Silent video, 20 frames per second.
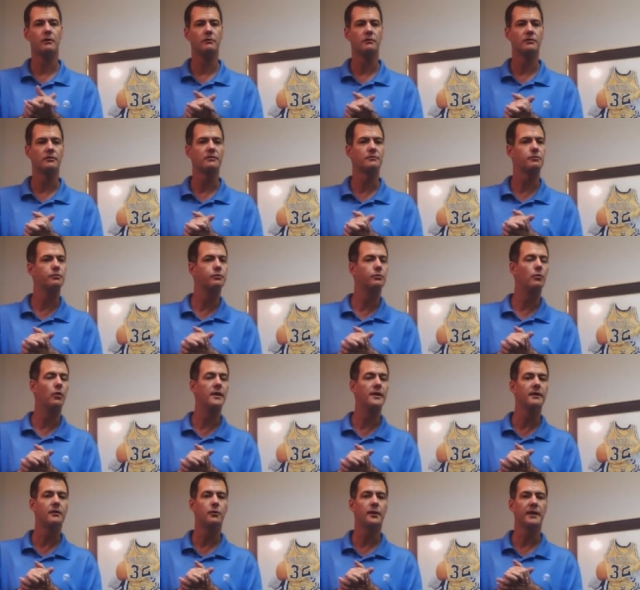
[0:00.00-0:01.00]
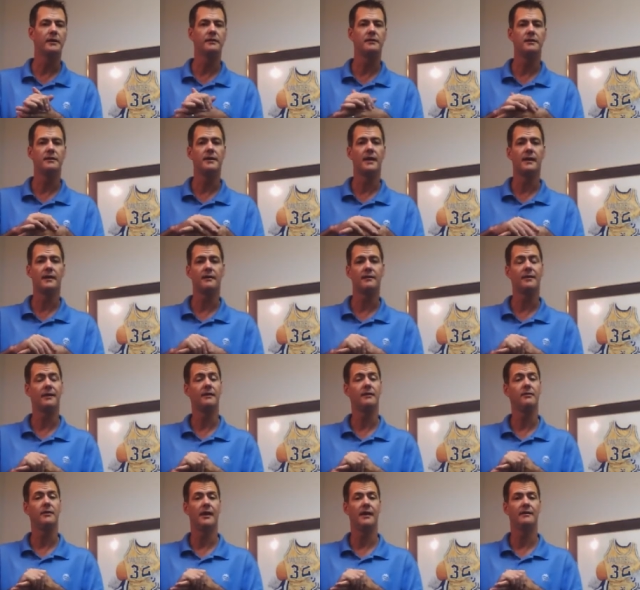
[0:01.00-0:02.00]
Just wanted quickly today to
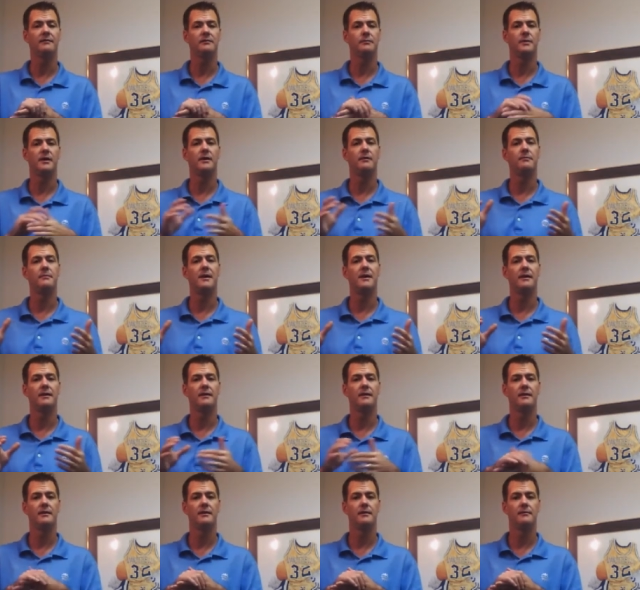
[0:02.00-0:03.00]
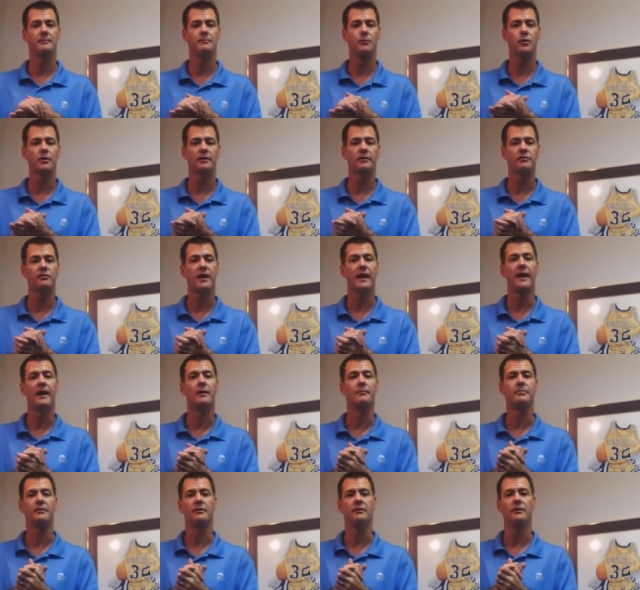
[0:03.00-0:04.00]
tell you guys about my mortgage
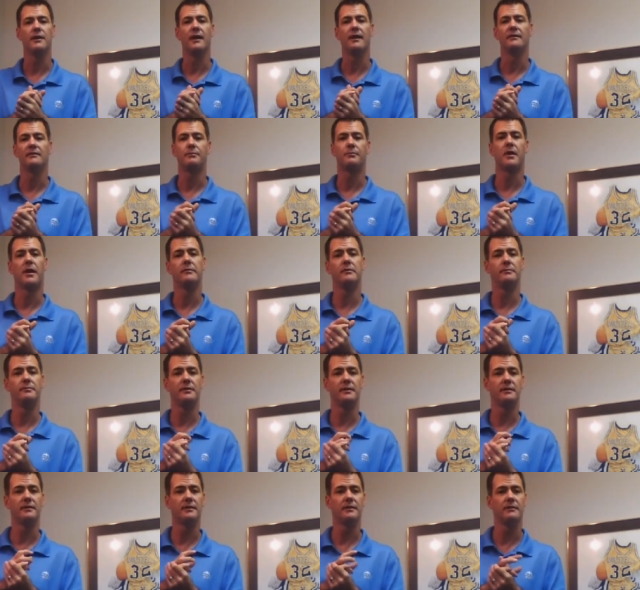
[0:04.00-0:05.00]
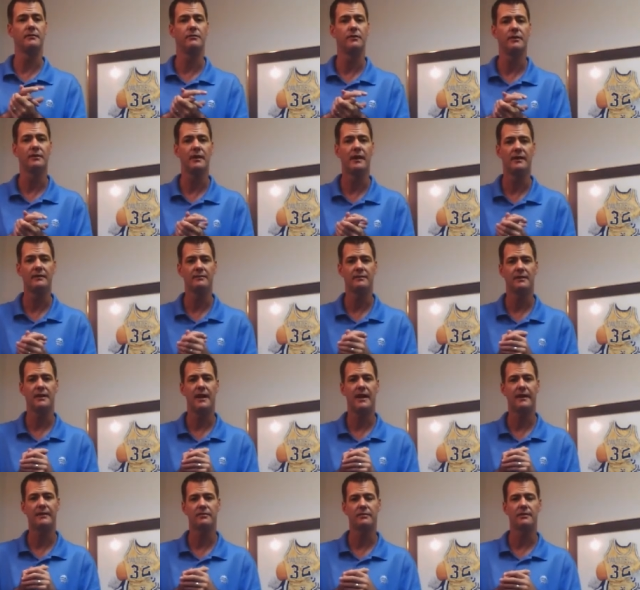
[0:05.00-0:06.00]
app. You guys probably didn't realize that
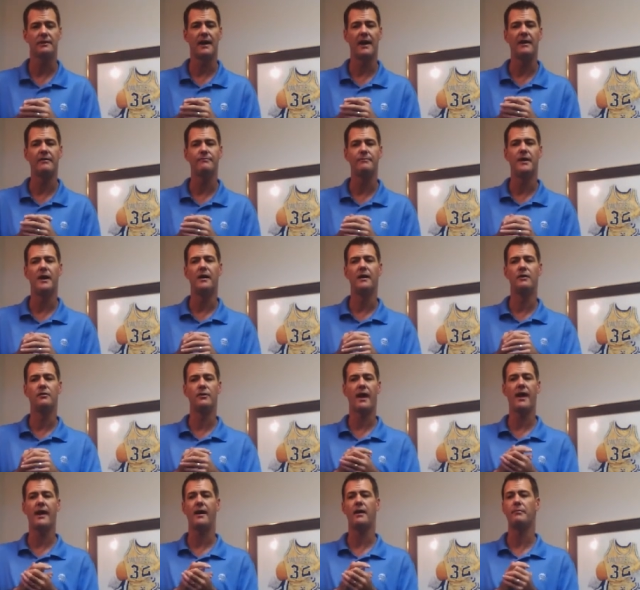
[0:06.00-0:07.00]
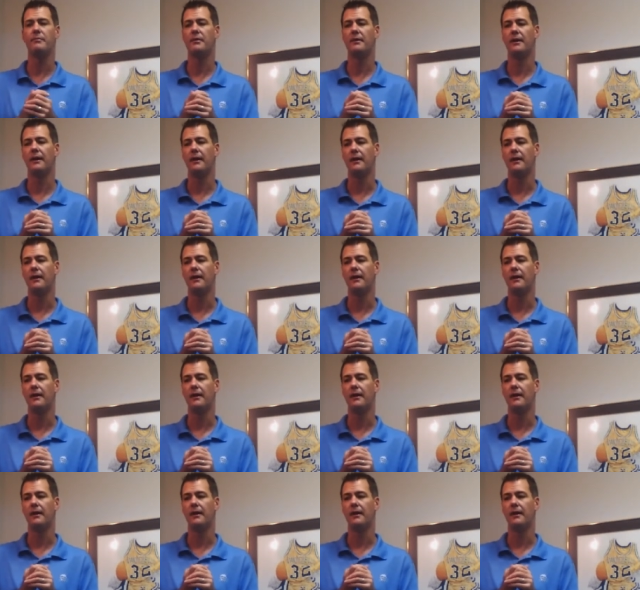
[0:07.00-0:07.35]
I actually have my own app.